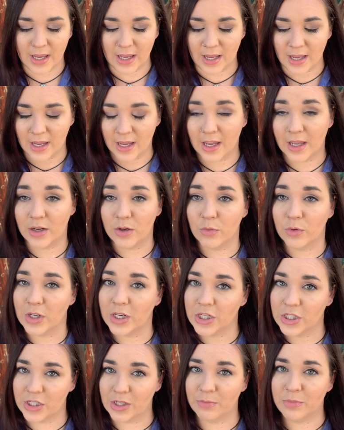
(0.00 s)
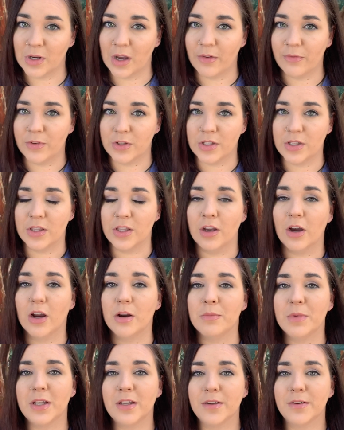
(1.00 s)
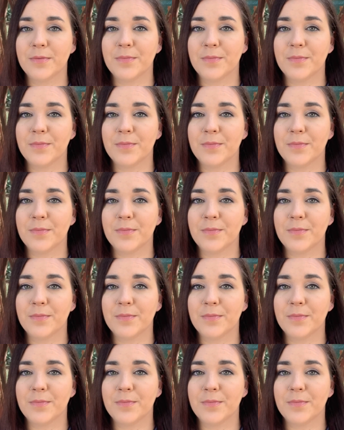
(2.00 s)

and when I shipped off into the army.